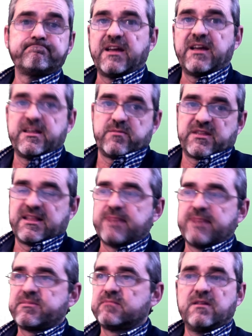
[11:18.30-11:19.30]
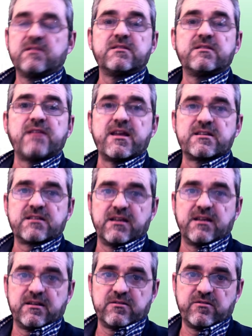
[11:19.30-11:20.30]
and MATLAB takes
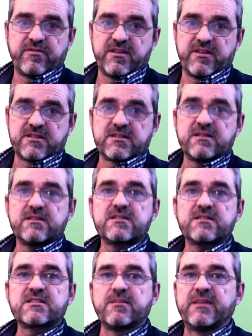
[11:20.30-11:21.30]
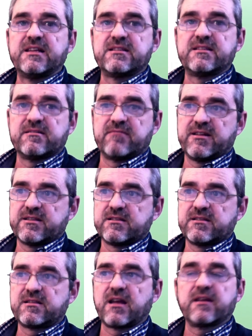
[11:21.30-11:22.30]
care of these
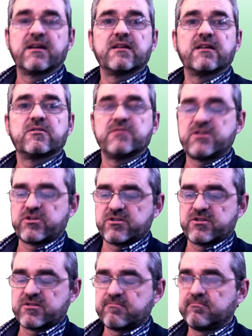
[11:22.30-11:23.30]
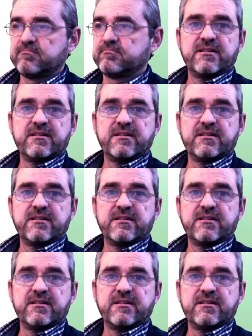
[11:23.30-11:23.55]
stability-related technical conditions.